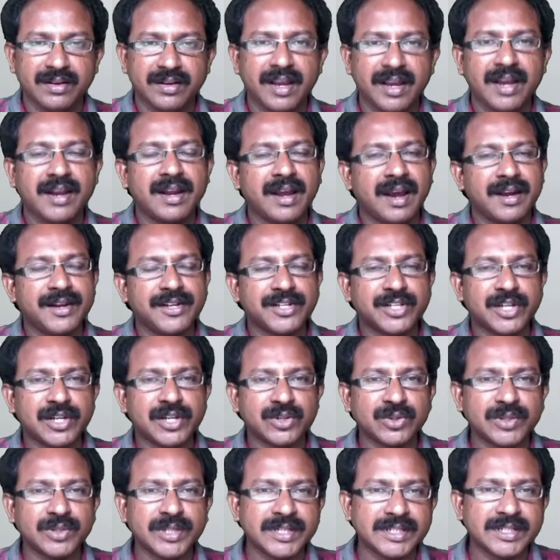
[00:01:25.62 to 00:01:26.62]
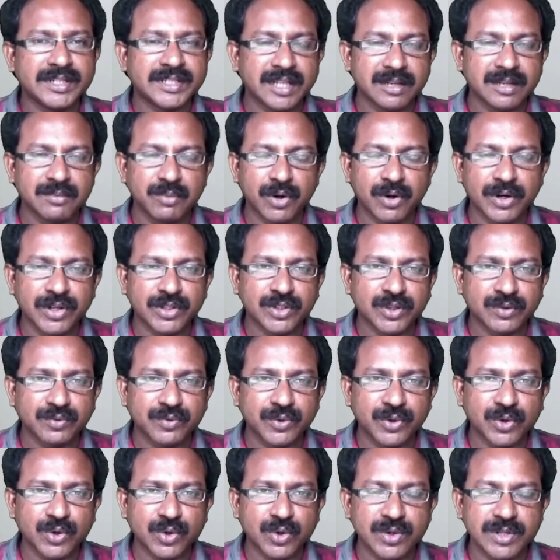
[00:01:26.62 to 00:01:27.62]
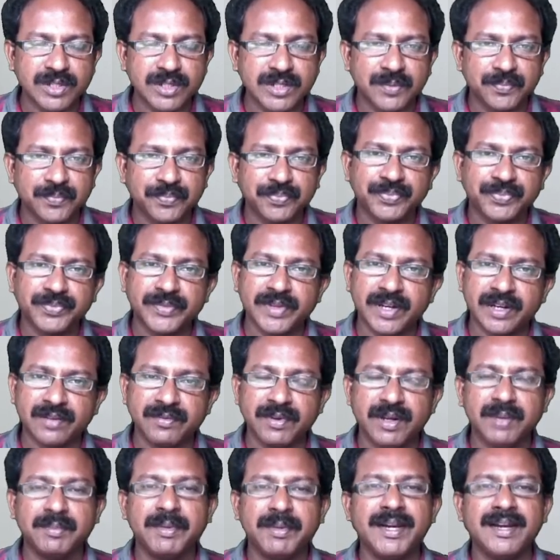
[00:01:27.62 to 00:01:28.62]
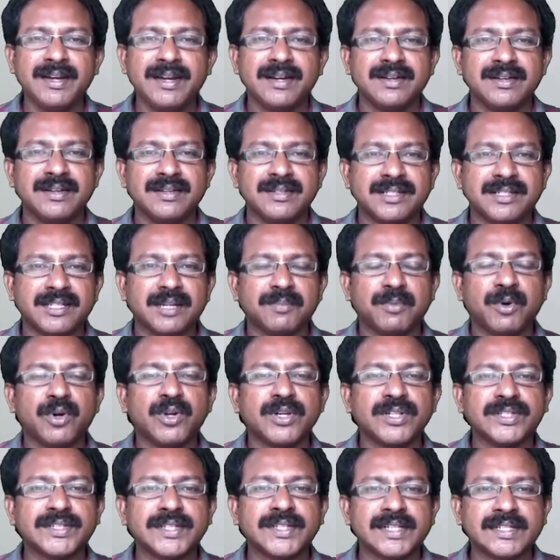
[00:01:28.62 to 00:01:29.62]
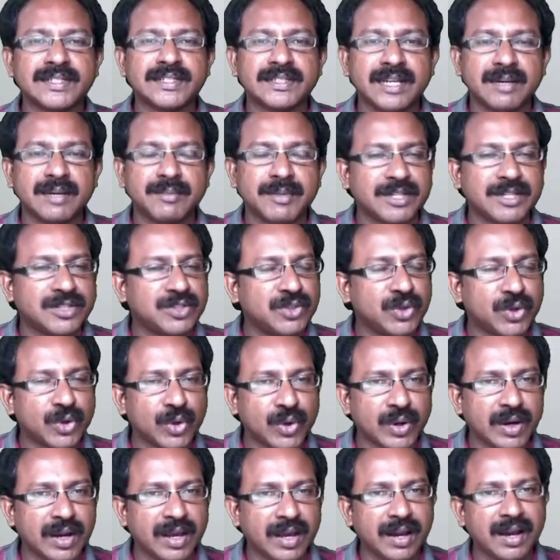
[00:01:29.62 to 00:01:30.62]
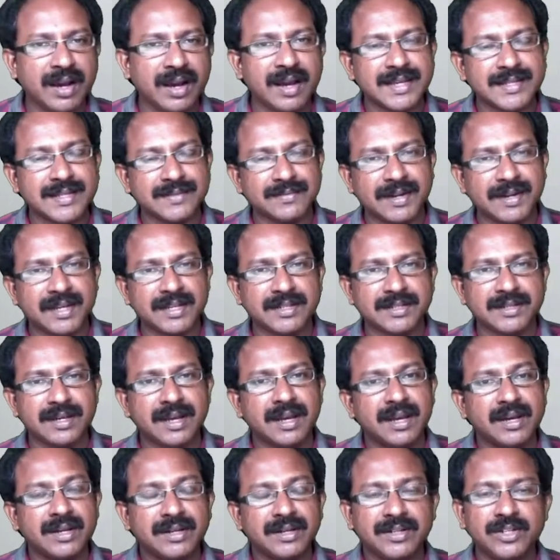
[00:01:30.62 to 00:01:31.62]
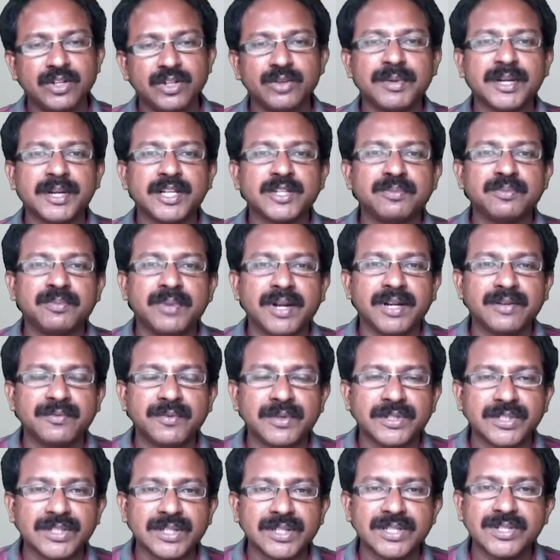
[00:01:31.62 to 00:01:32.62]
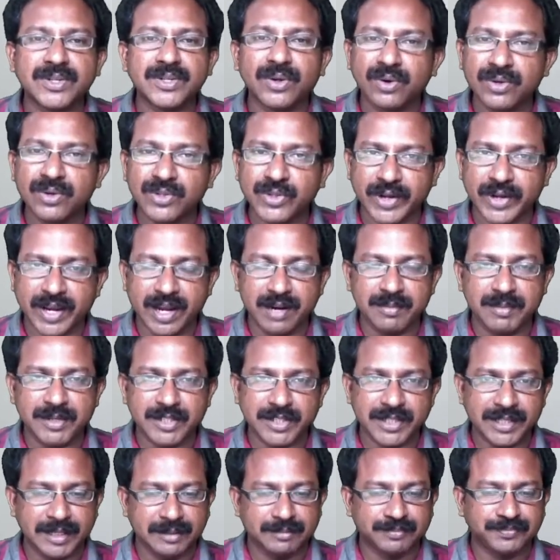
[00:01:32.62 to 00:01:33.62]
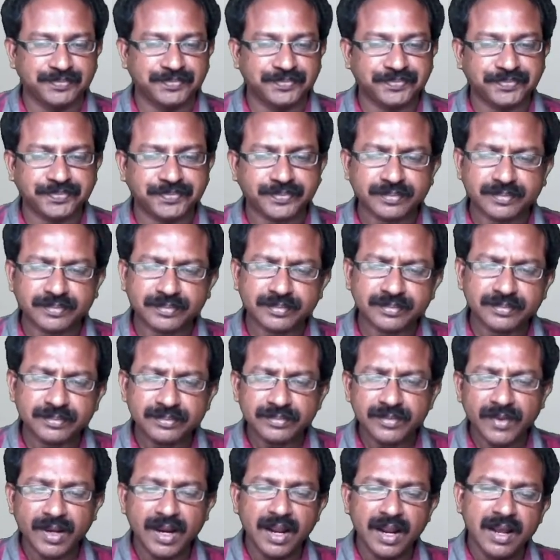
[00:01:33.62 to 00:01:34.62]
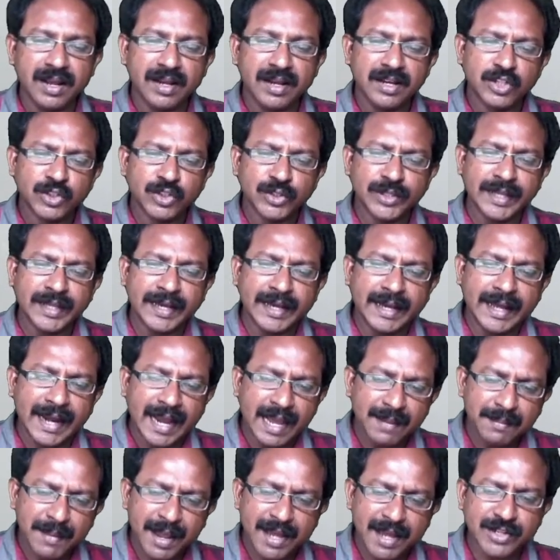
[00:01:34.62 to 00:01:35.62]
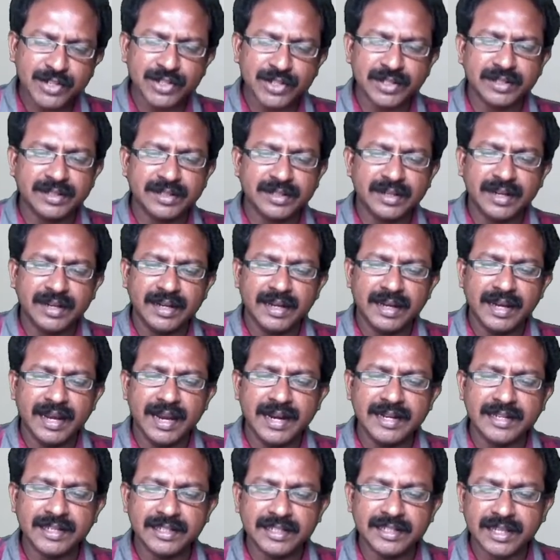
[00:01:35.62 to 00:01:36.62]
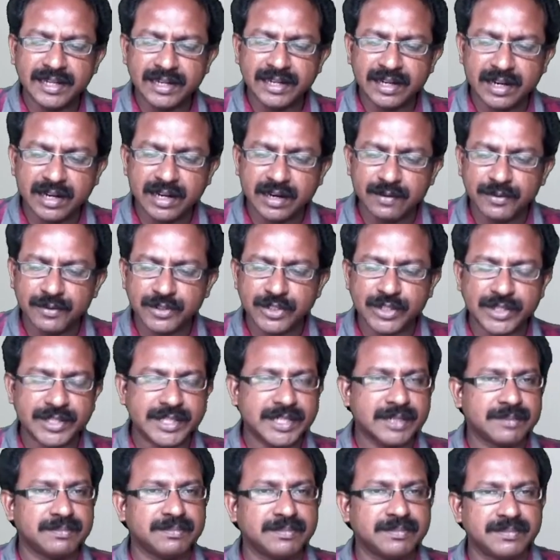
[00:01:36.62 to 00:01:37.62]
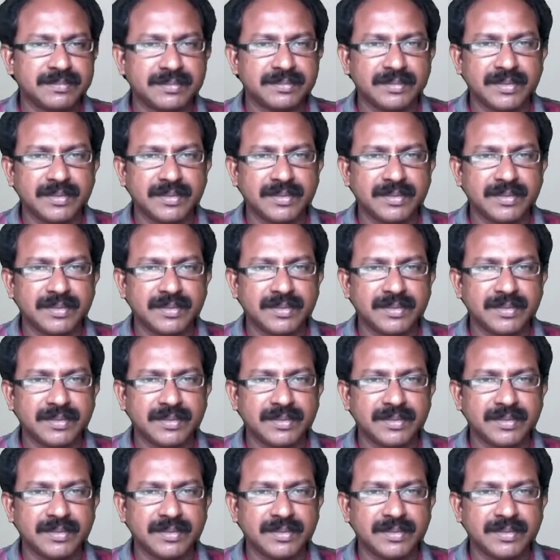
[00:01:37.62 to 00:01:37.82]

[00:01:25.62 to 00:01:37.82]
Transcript: In addition to the cell bodies of neurons, there will be supporting cells named as neuroglia, as well as numerous blood vessels also can be seen. So the grey matter in the central nervous system,